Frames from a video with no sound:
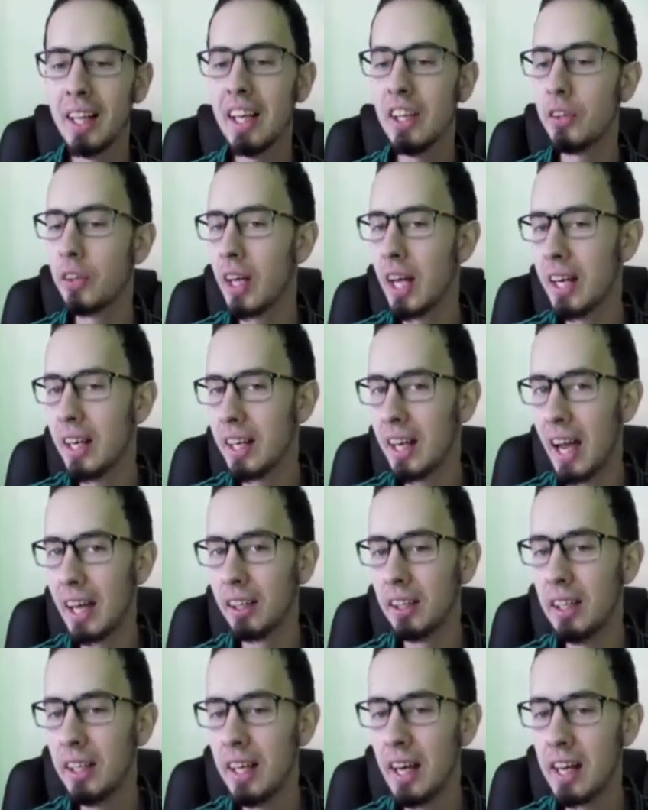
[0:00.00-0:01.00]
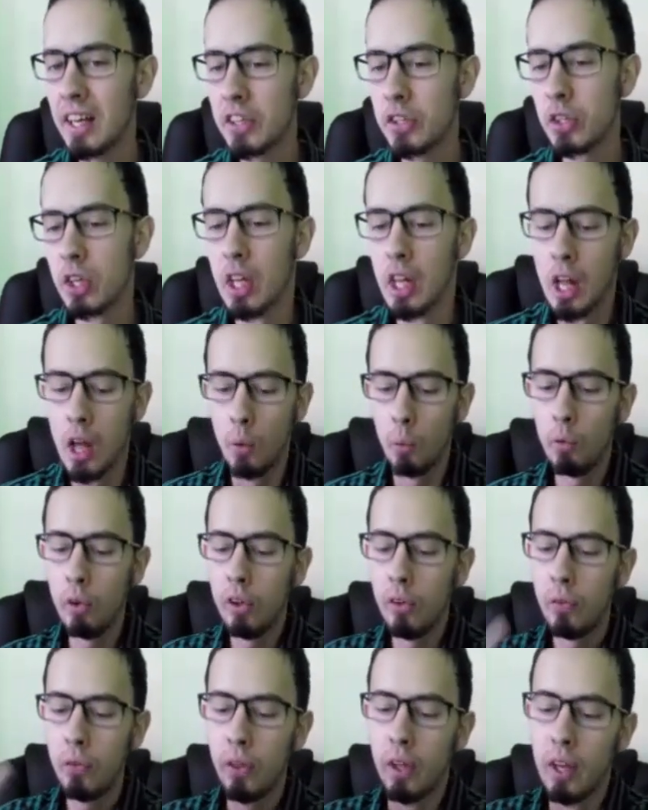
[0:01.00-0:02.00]
daily trading ideas
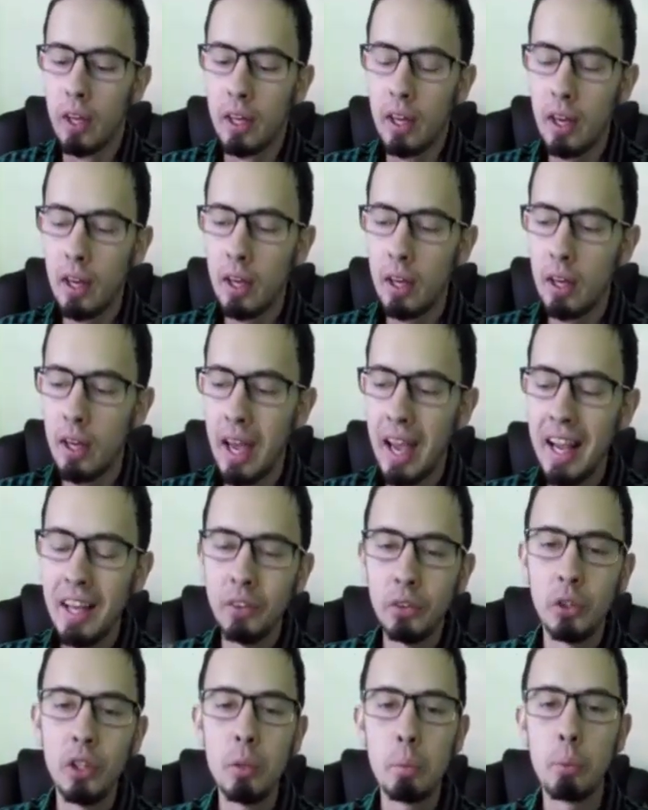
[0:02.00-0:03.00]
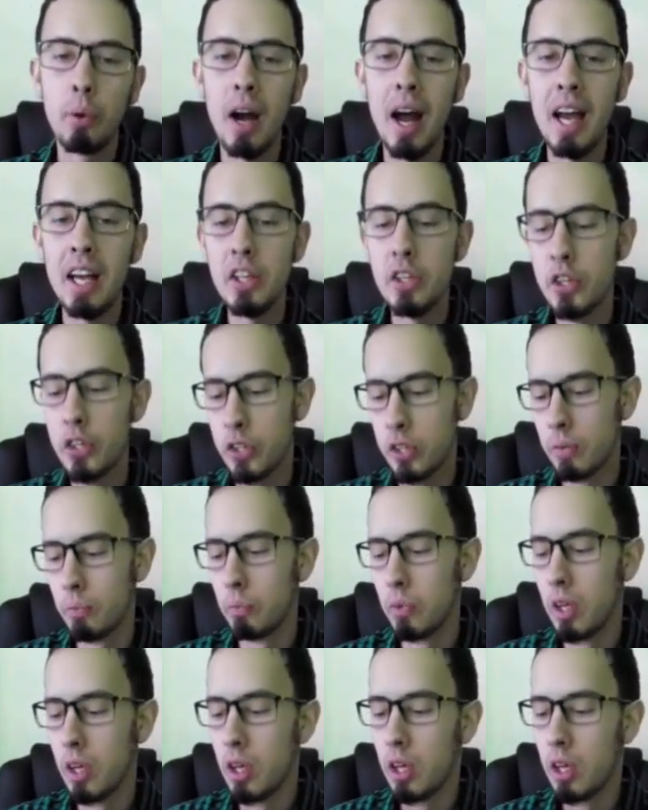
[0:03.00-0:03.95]
with uh, entry price,